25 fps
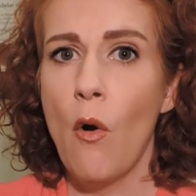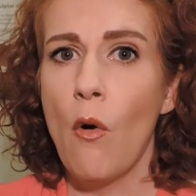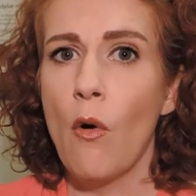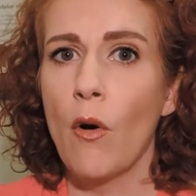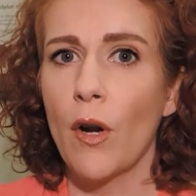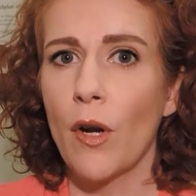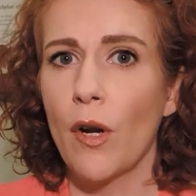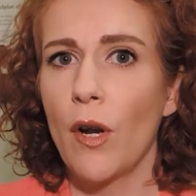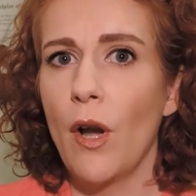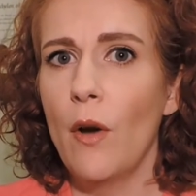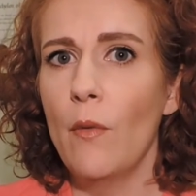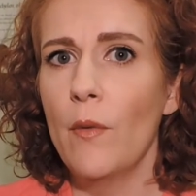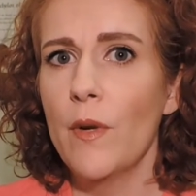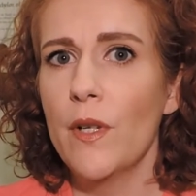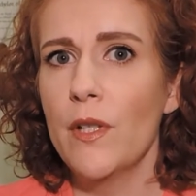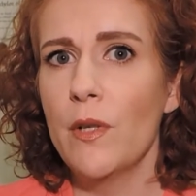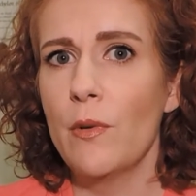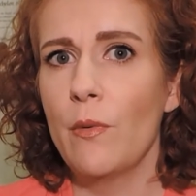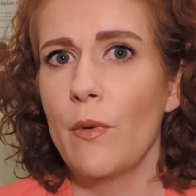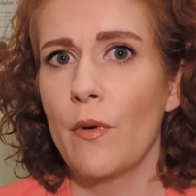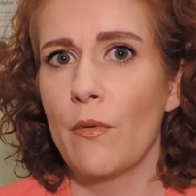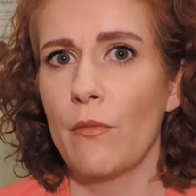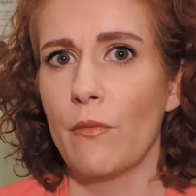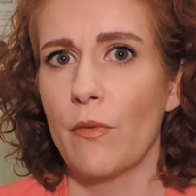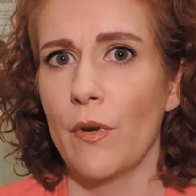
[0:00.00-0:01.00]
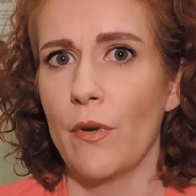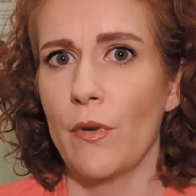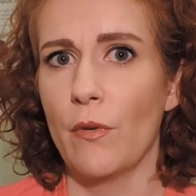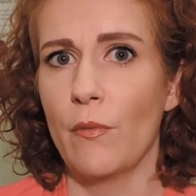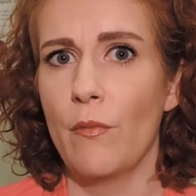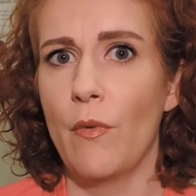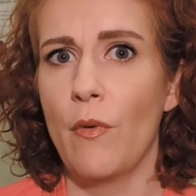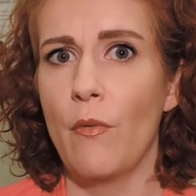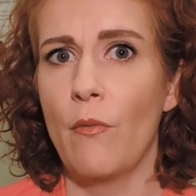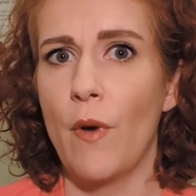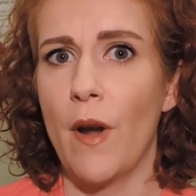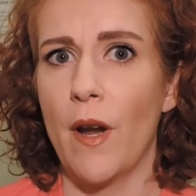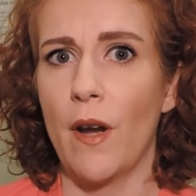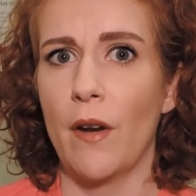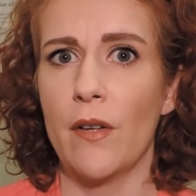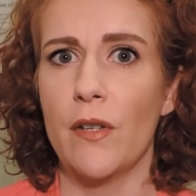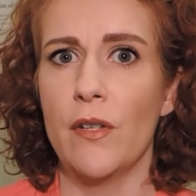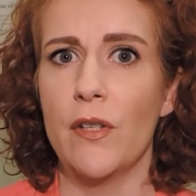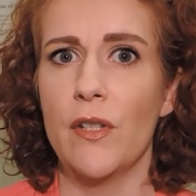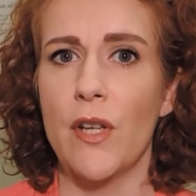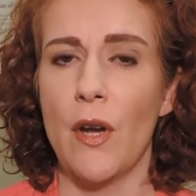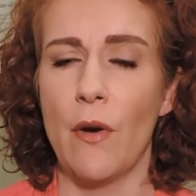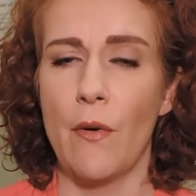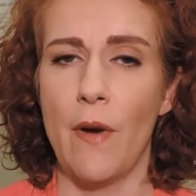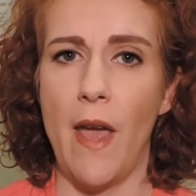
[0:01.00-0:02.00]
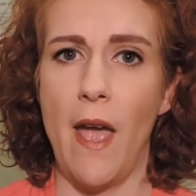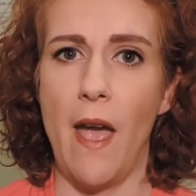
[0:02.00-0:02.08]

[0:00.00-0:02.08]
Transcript: or go into a room where you don't